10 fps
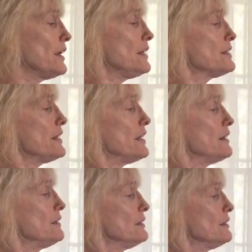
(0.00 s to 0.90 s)
he
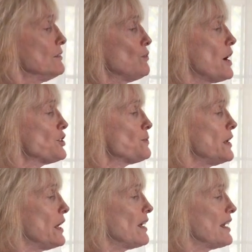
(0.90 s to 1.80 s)
said, watch
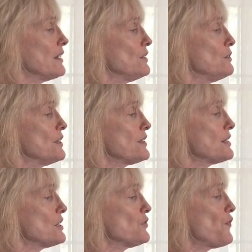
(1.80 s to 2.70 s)
me, I can do this.
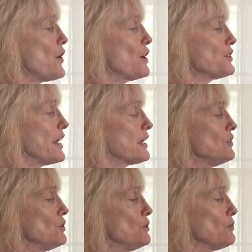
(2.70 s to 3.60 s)
That's as far as I
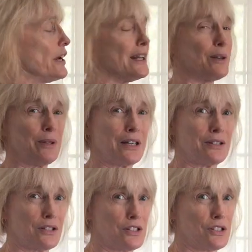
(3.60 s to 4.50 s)
can do it right now
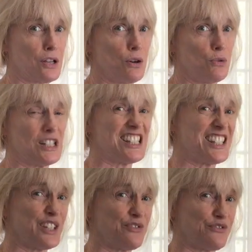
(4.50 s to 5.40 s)
because it's so
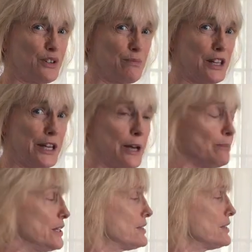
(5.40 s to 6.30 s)
stiff from the
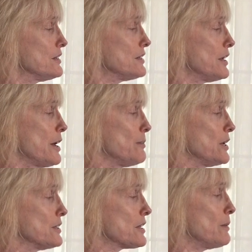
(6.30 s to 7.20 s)
numbness. The
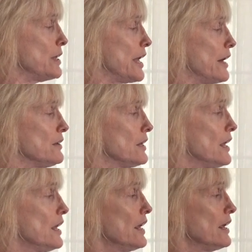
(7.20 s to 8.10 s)
numbing is coming out.
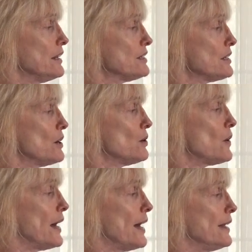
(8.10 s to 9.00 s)
And
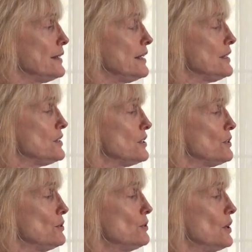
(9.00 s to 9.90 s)
so I need
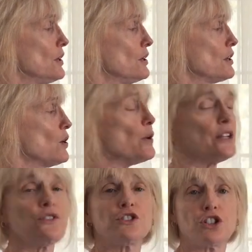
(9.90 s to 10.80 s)
to go
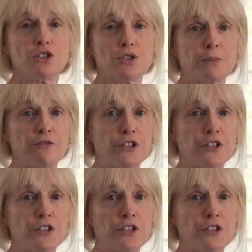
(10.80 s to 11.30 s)
in to do some